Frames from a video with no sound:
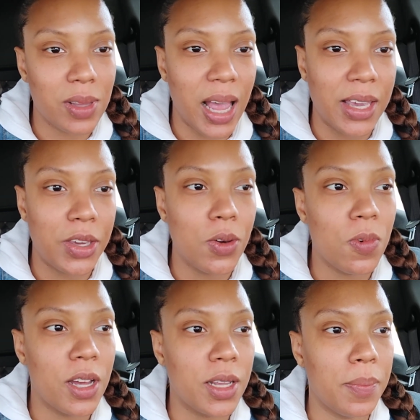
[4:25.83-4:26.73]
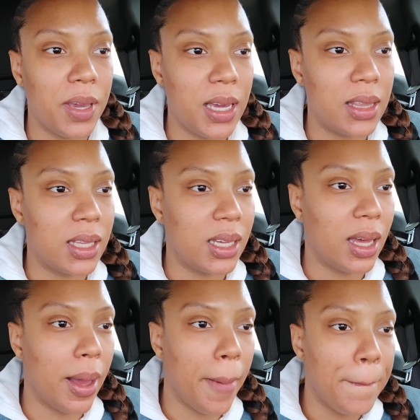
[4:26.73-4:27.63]
Like, you want to be
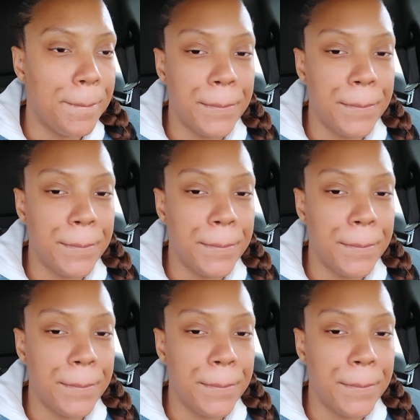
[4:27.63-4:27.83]
the